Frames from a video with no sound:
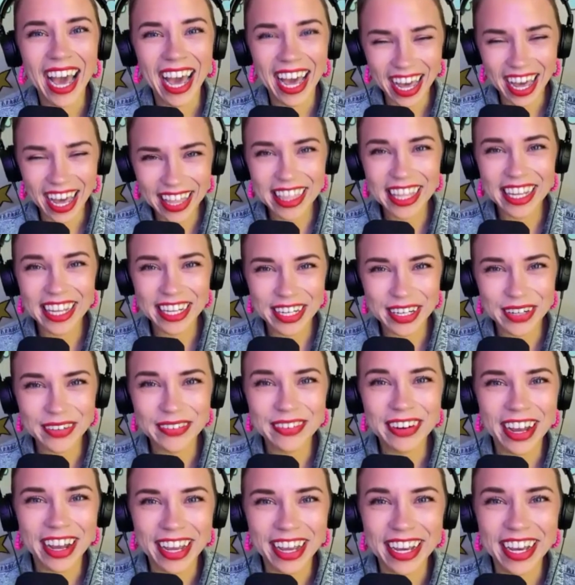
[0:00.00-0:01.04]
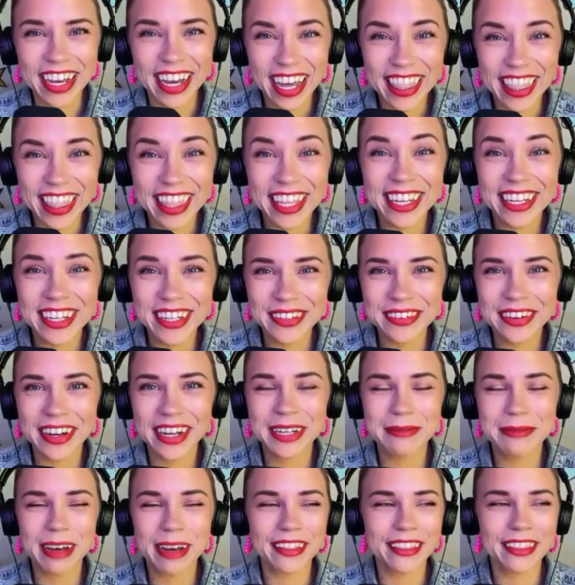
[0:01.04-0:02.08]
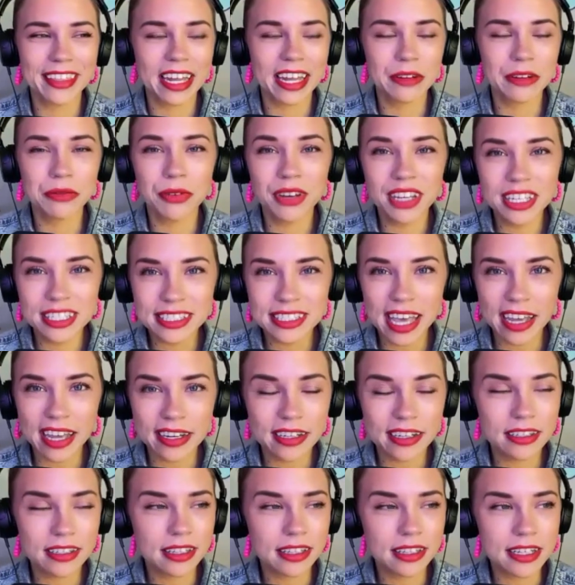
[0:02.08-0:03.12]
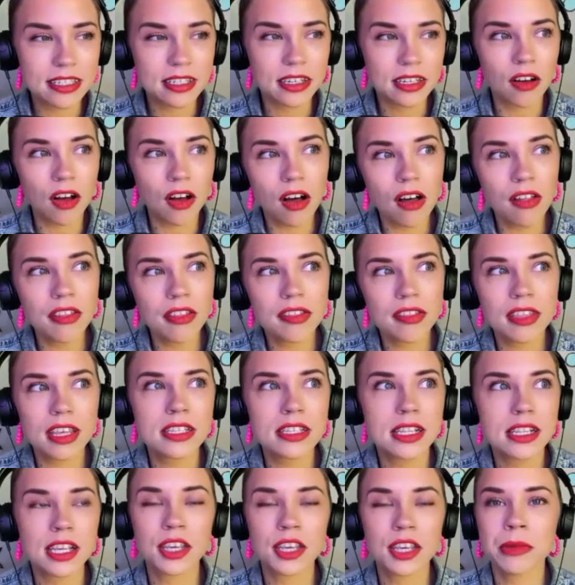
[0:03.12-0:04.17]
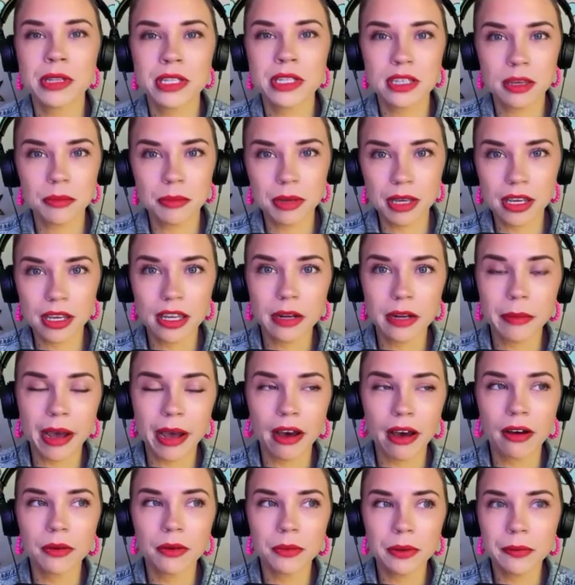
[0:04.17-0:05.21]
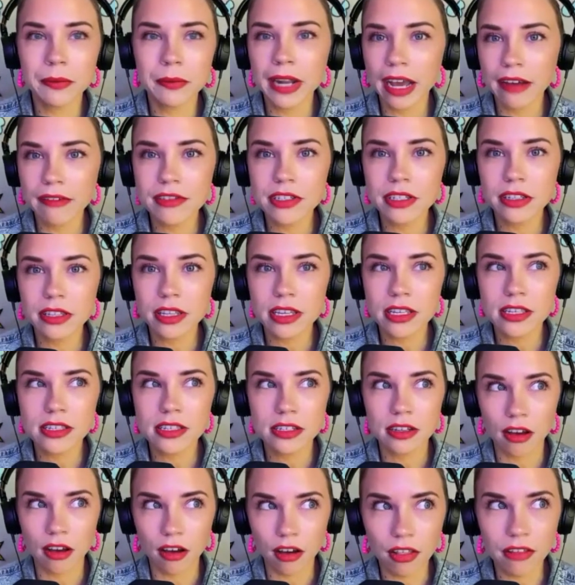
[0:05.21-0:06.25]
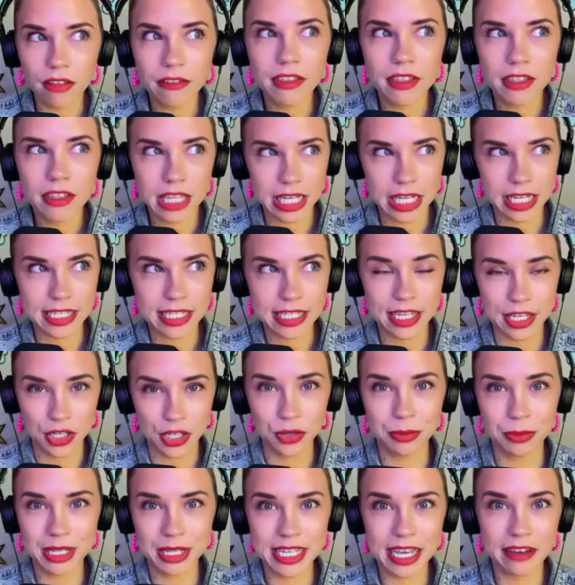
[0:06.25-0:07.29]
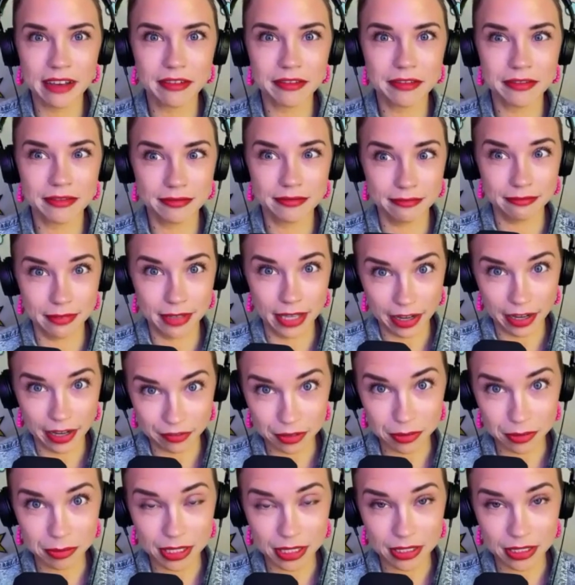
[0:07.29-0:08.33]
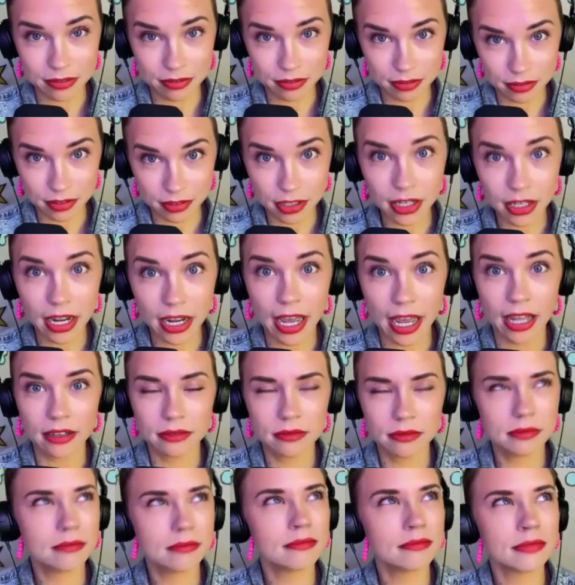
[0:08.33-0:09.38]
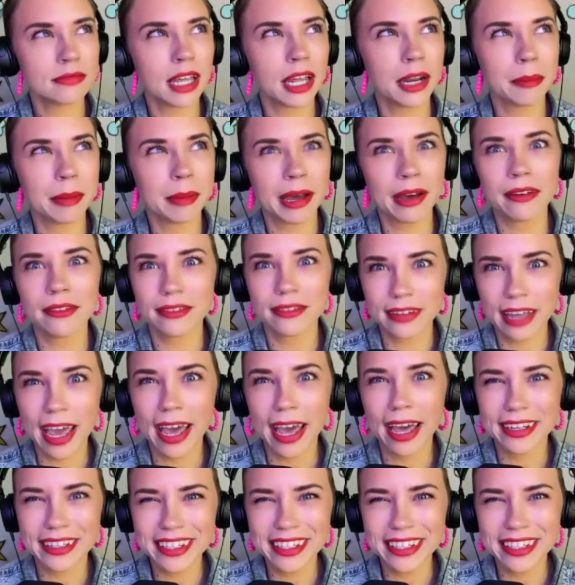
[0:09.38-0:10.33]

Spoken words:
I think you're right. I think you're right about that. If we sat here and listed all the things that humans could be good about, we would have to list all of the things that humans have ever been good at, not about at.